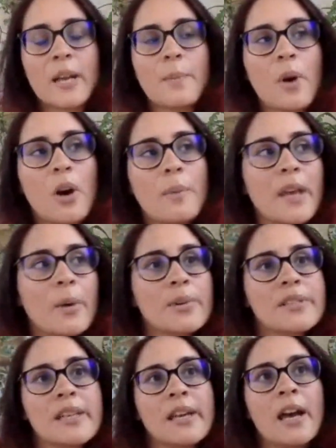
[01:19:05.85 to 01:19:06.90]
I had a poem
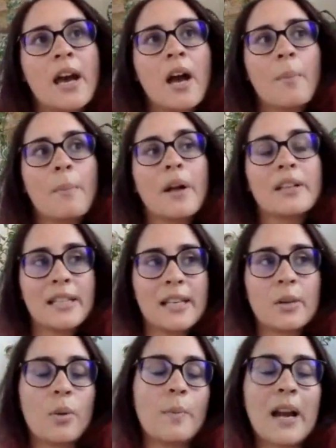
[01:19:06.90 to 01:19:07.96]
that was
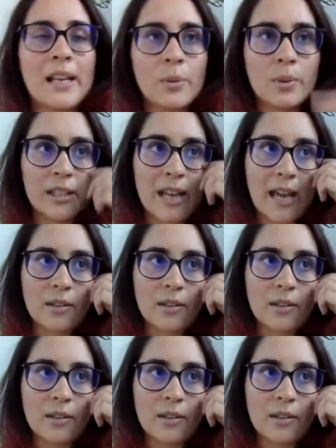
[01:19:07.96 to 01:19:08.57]
multilingual, bilingual.